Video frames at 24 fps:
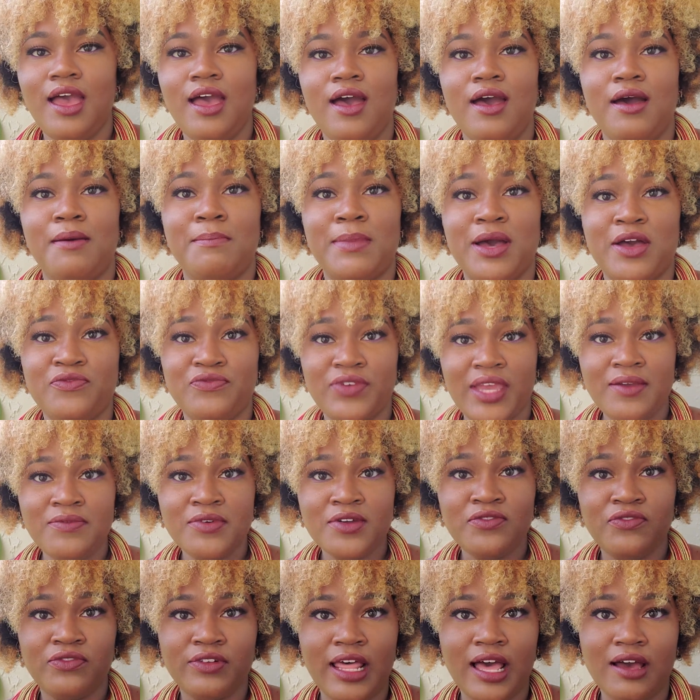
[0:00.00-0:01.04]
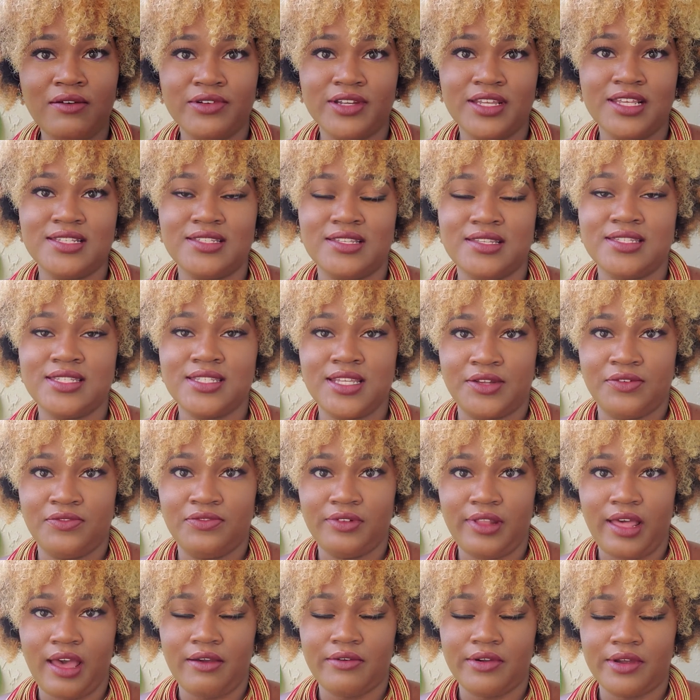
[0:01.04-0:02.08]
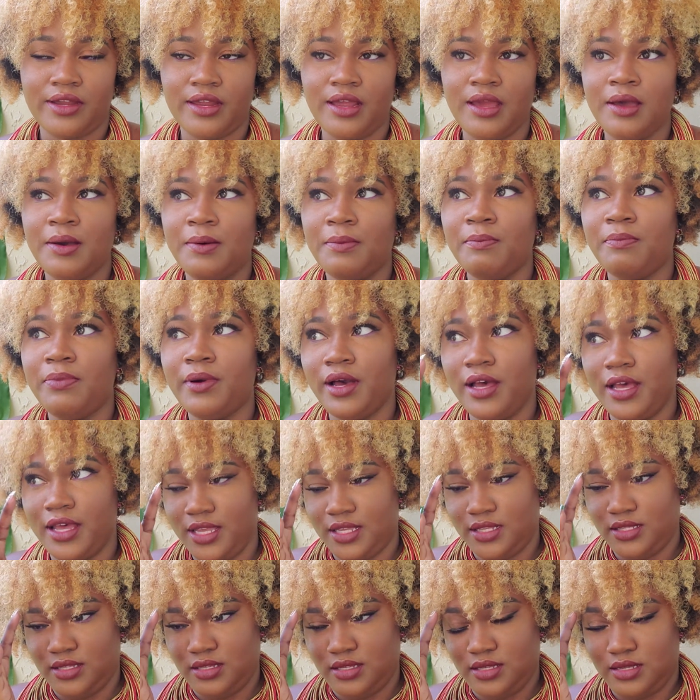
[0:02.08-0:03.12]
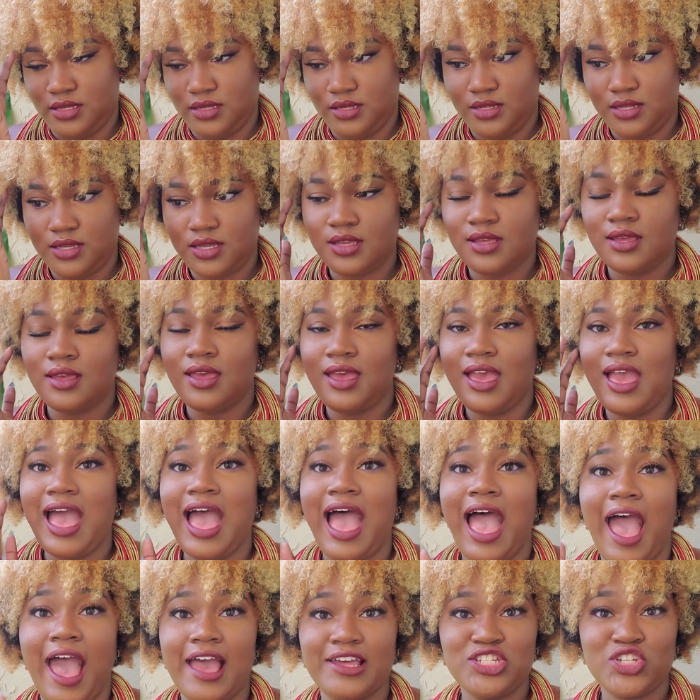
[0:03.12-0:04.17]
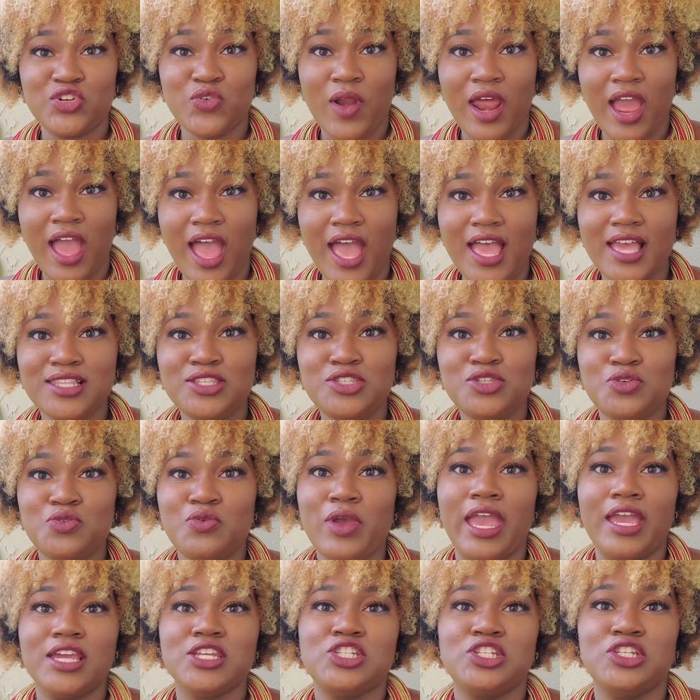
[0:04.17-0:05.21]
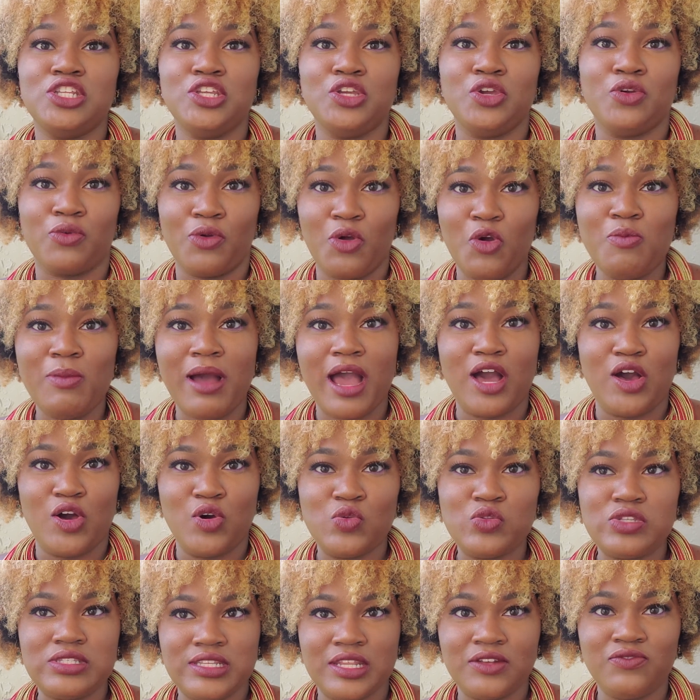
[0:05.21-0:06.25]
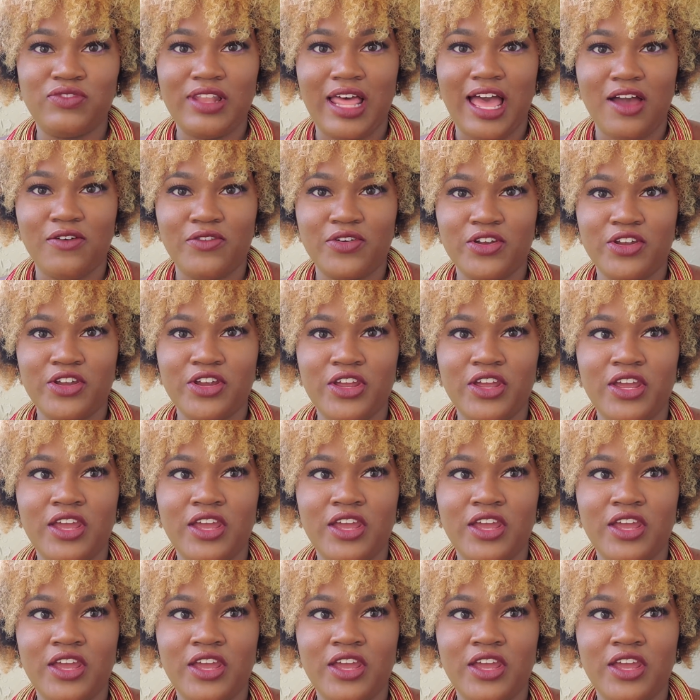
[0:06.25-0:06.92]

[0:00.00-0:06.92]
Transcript: My favorite flower is the sunflower, but I tried to actually grow my own sunflower.